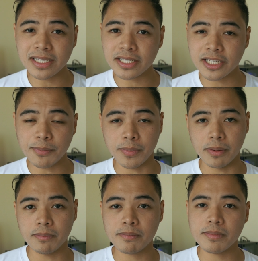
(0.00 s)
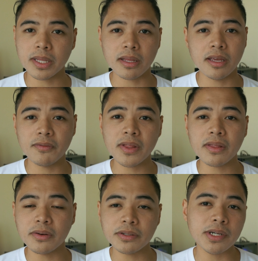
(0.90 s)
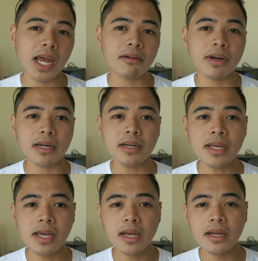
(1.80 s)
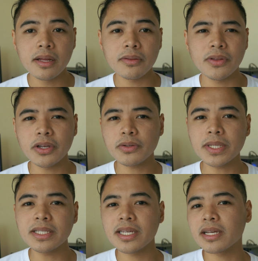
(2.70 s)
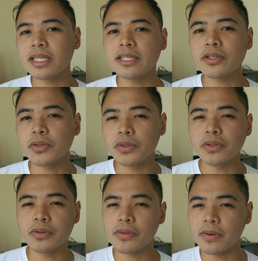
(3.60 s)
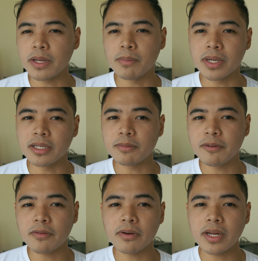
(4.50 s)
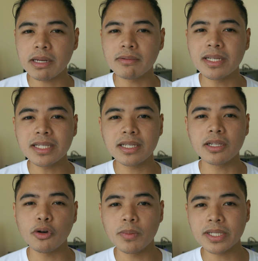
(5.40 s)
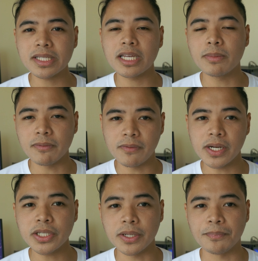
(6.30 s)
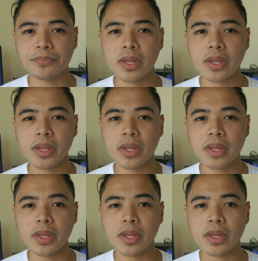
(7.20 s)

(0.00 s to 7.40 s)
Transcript: December, but given their track record, they usually take at least 2 to 3 months before they release the global stable version.